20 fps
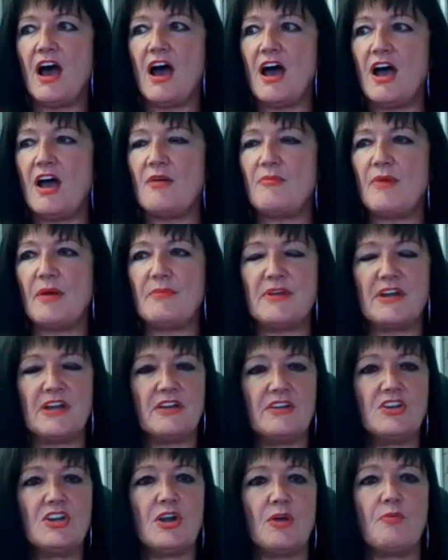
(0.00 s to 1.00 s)
um, I
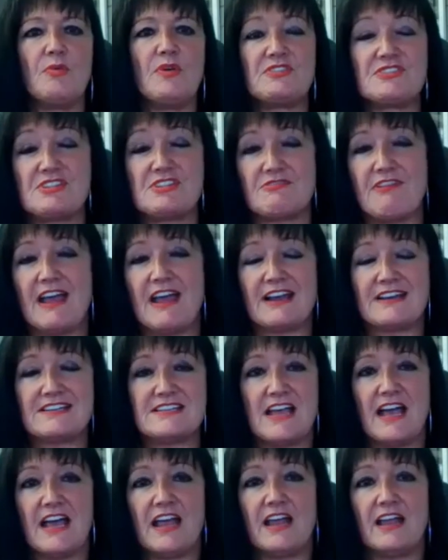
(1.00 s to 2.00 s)
mean, you know, with
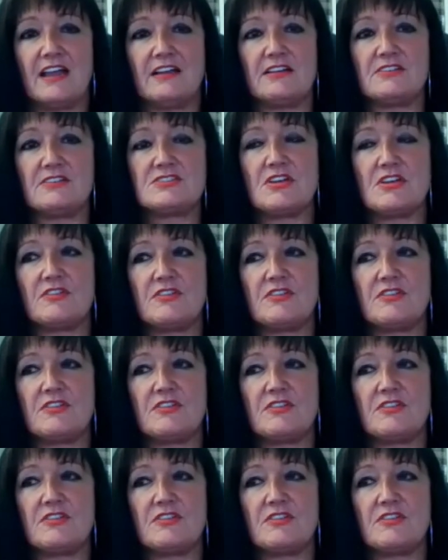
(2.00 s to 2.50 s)
direct and